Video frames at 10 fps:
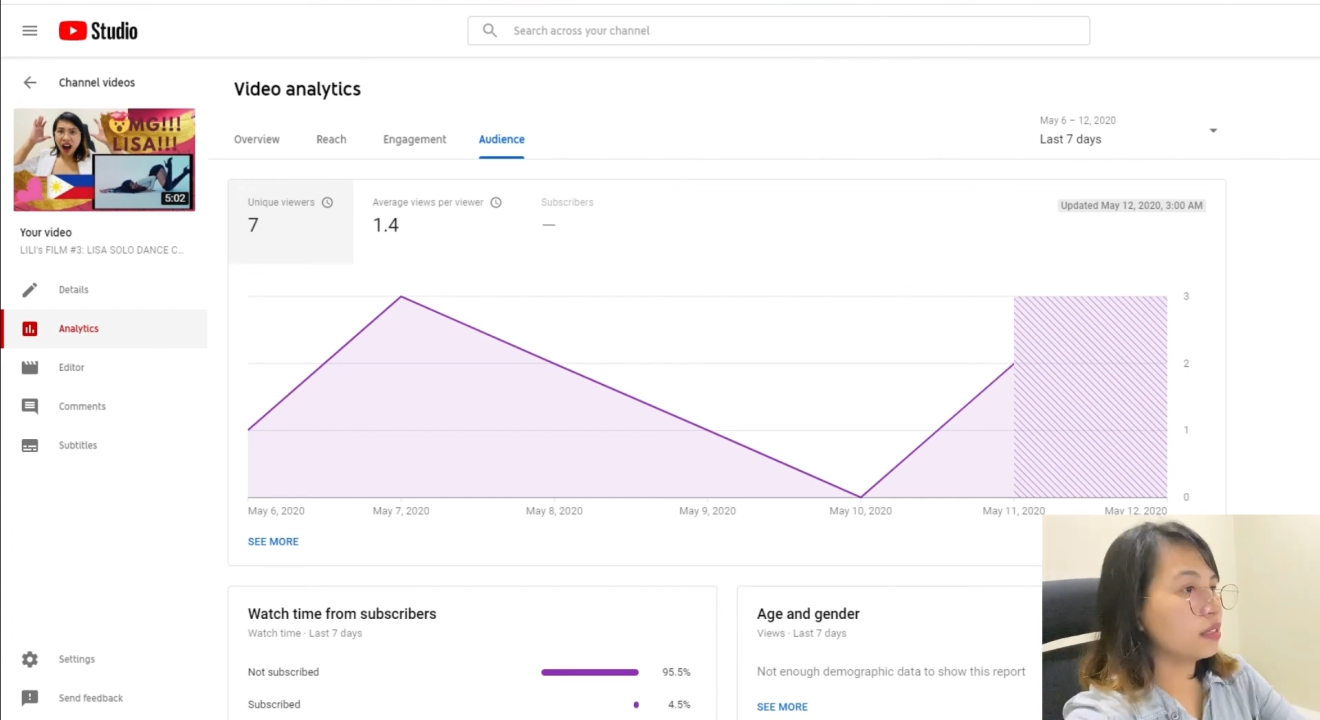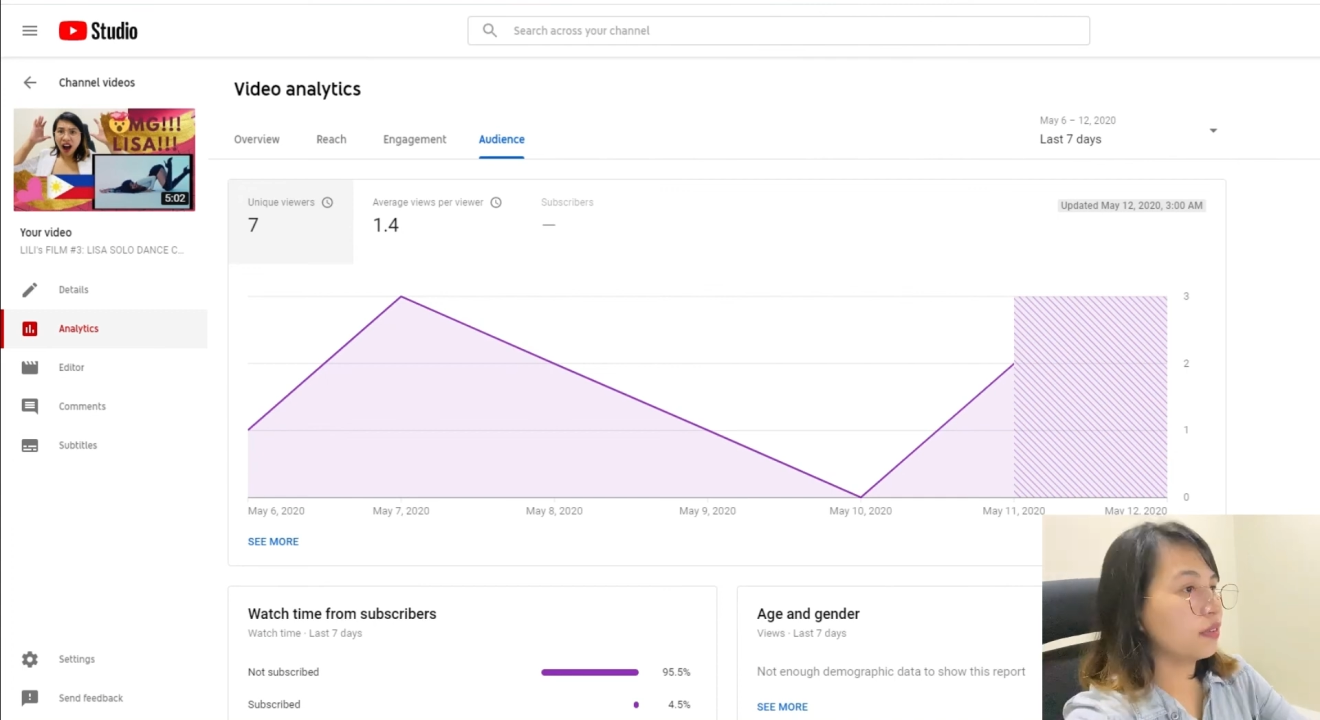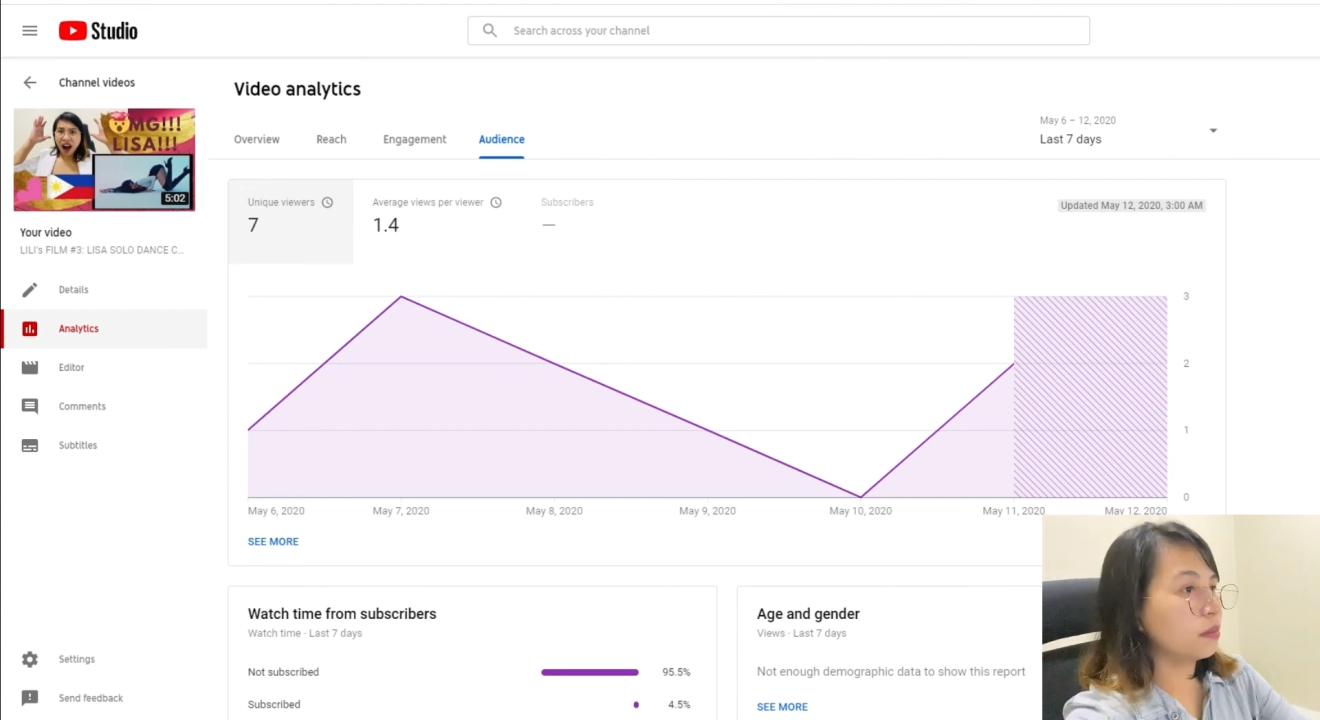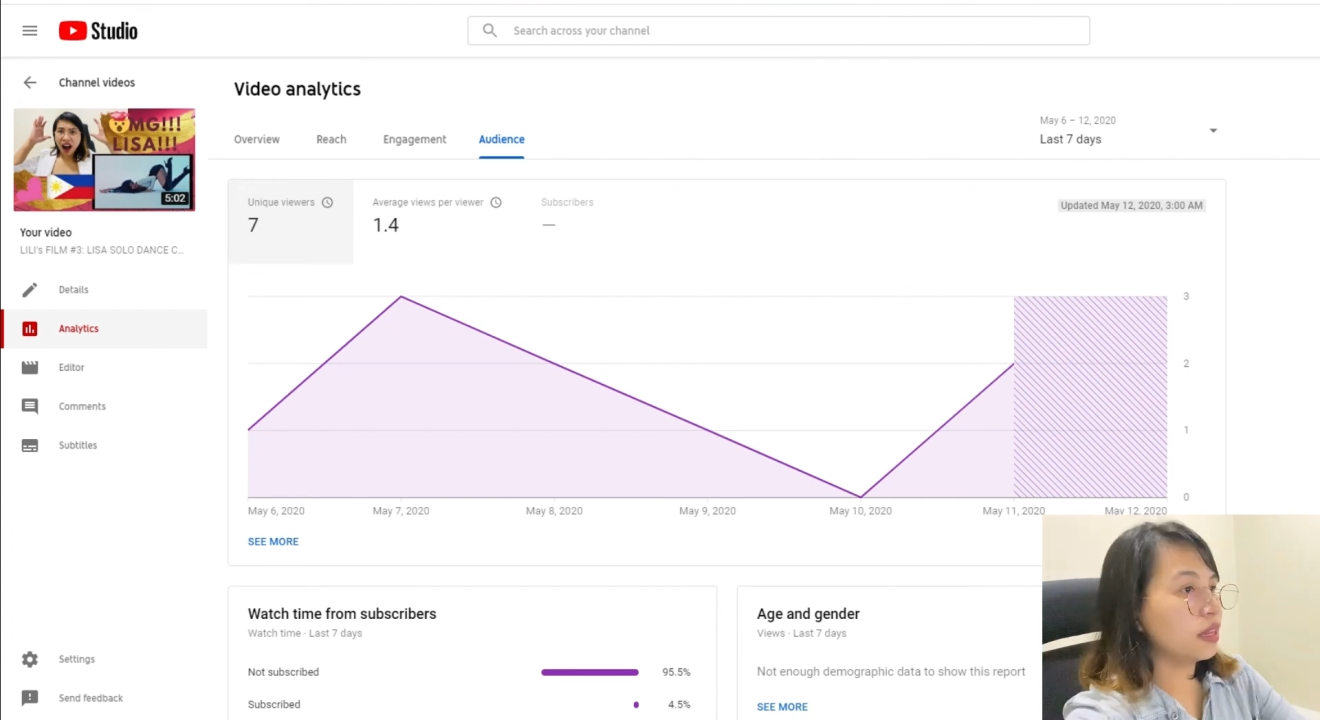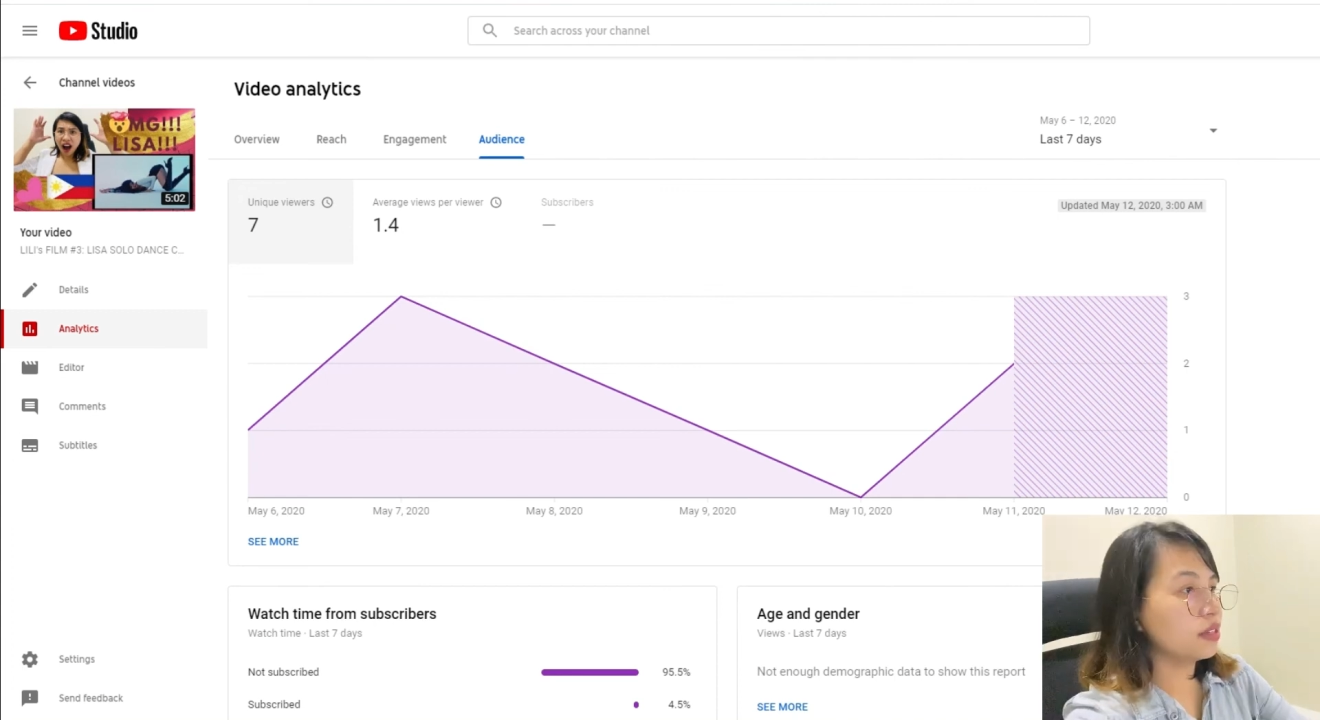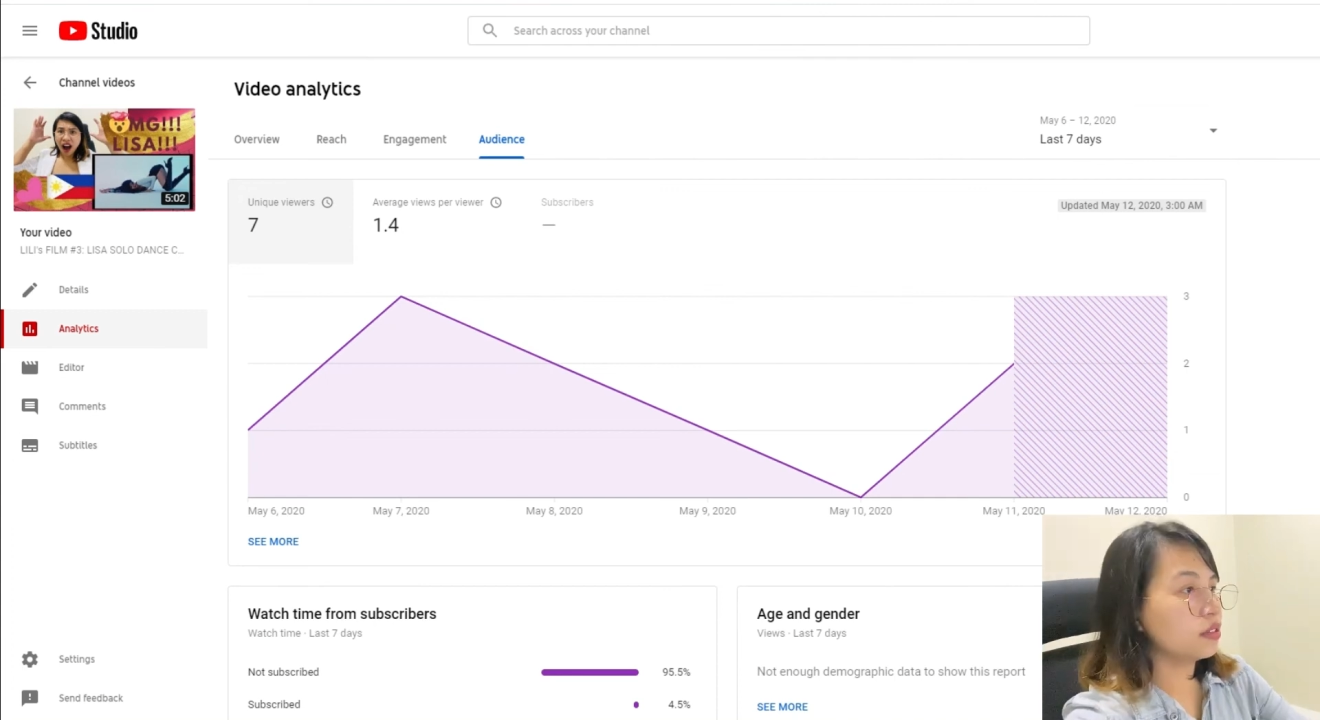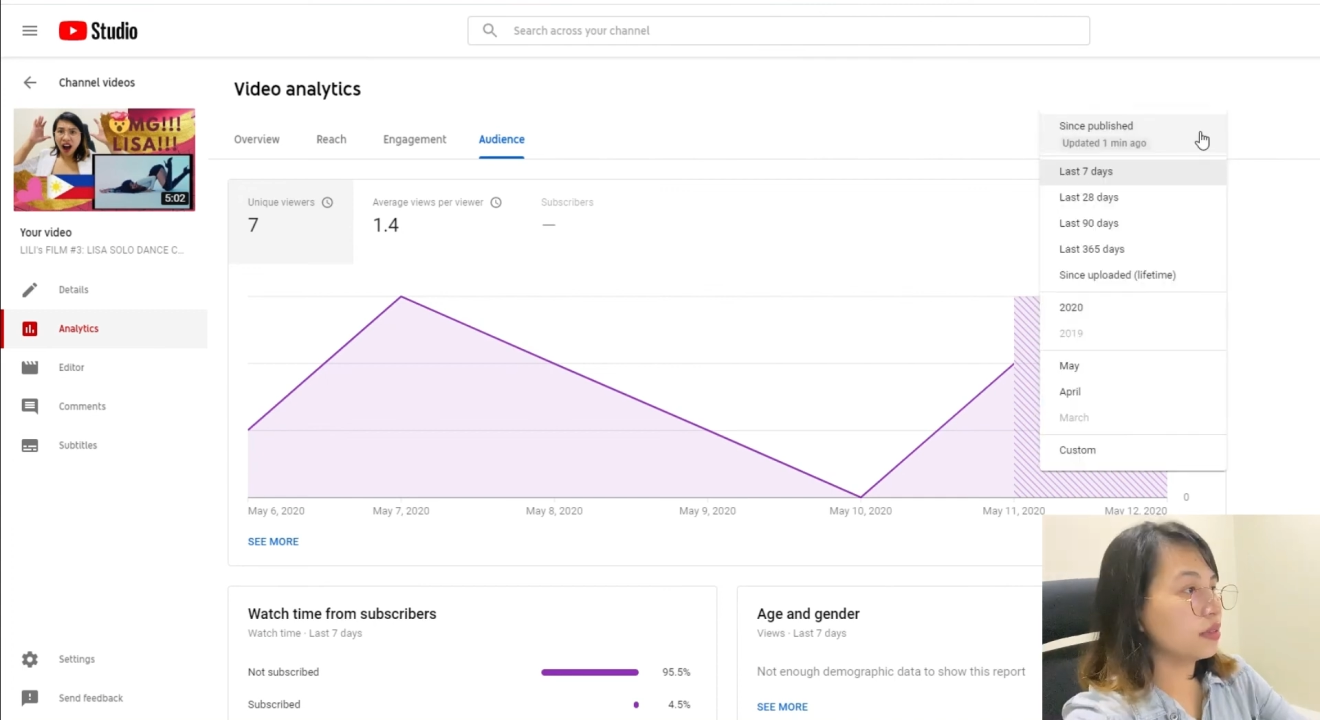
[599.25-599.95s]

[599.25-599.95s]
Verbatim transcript: From last